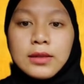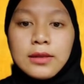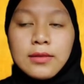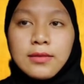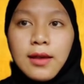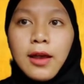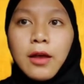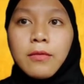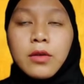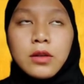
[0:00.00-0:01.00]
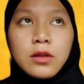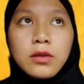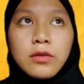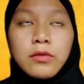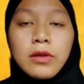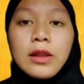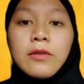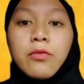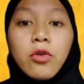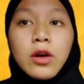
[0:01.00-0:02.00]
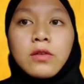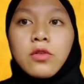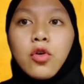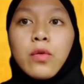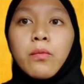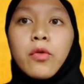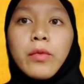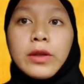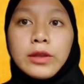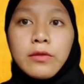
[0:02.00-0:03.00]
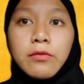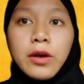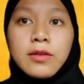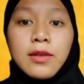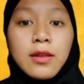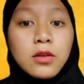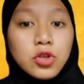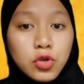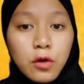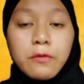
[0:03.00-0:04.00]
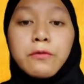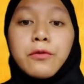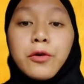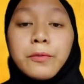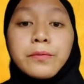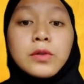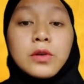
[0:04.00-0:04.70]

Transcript: This app really focuses on mobile device and a short form